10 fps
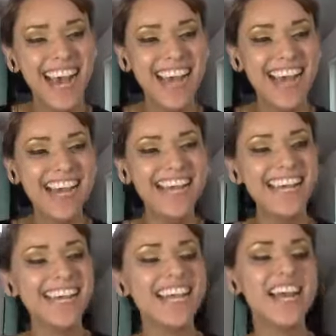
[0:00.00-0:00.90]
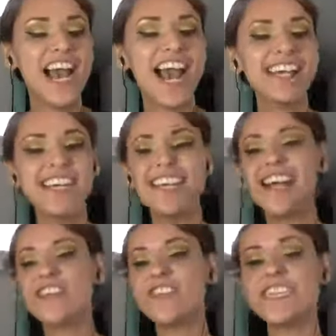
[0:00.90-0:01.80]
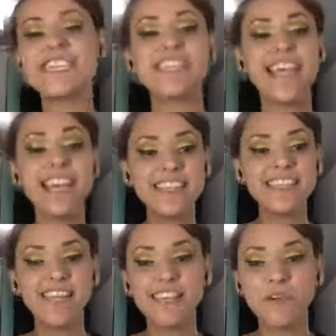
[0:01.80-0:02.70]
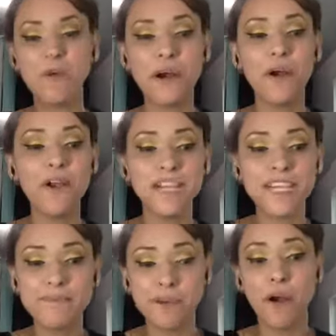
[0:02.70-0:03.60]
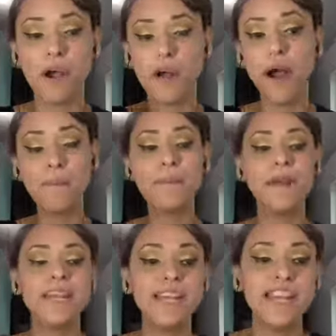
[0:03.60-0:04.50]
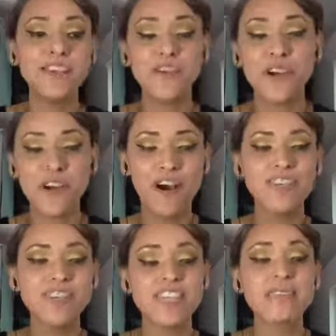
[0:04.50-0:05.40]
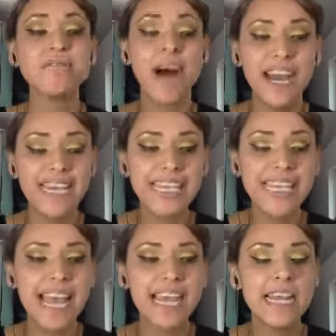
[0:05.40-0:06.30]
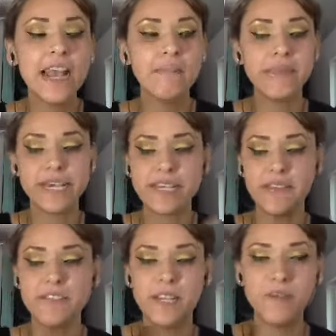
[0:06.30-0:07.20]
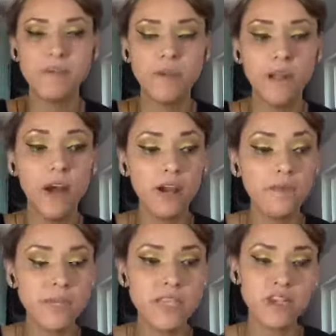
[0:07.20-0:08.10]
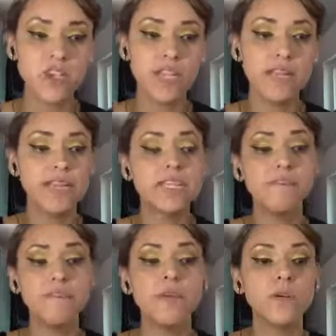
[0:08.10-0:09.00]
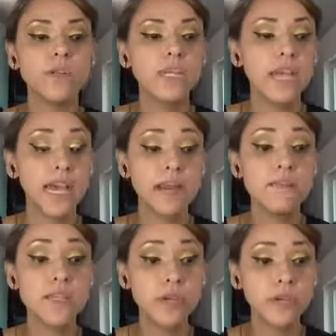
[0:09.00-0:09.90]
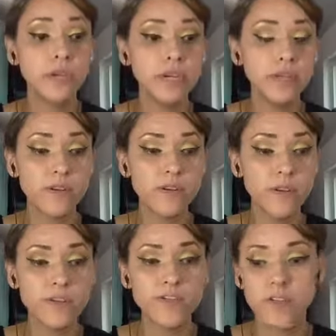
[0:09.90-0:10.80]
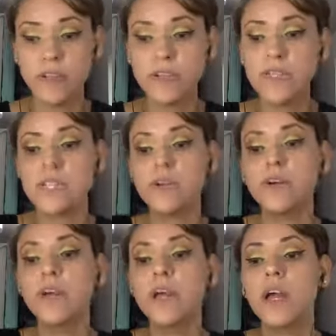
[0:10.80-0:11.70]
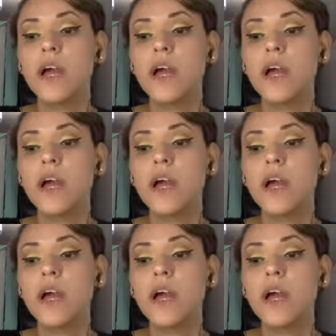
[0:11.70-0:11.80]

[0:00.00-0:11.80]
Hi. I can actually sense like what archetypes are operating in your unconscious mind. And because I've done a lot of research in this field and I'm still learning, there's so much to learn still.